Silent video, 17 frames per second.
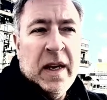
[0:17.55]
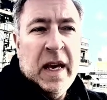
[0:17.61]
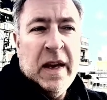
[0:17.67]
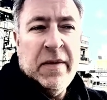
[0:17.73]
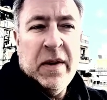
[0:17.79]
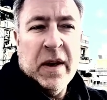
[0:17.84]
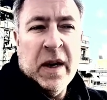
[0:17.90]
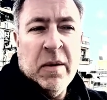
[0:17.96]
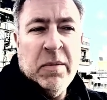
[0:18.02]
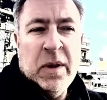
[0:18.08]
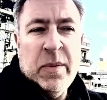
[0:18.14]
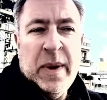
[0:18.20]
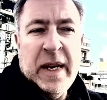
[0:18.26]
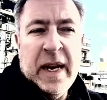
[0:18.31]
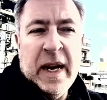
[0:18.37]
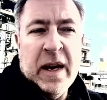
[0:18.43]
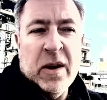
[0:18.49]
If you come to
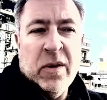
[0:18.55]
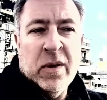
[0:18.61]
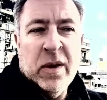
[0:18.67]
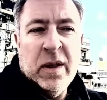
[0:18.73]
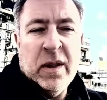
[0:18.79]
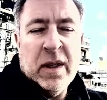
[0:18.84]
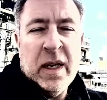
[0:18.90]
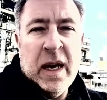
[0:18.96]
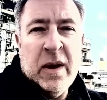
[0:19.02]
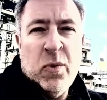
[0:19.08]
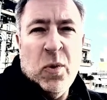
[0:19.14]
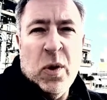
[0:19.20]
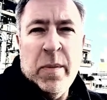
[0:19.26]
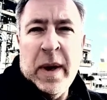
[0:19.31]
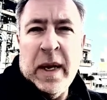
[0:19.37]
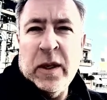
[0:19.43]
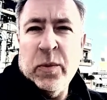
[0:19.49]
me now and say,
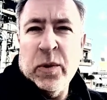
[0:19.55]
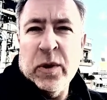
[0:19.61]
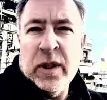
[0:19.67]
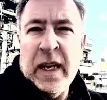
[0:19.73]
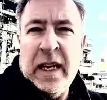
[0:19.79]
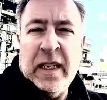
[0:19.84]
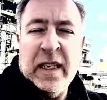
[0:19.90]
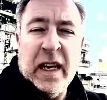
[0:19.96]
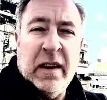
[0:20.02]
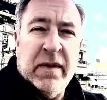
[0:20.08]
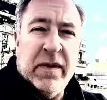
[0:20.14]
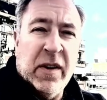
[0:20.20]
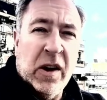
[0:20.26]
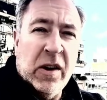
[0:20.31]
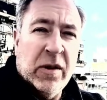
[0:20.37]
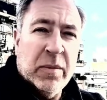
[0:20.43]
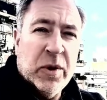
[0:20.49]
what makes more sense, getting
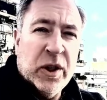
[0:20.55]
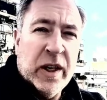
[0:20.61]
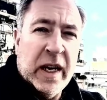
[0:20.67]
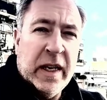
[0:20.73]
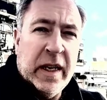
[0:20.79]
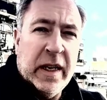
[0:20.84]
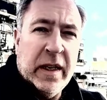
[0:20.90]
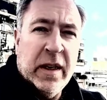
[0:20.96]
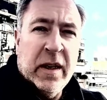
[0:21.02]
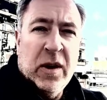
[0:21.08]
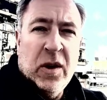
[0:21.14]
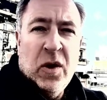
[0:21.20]
firearms training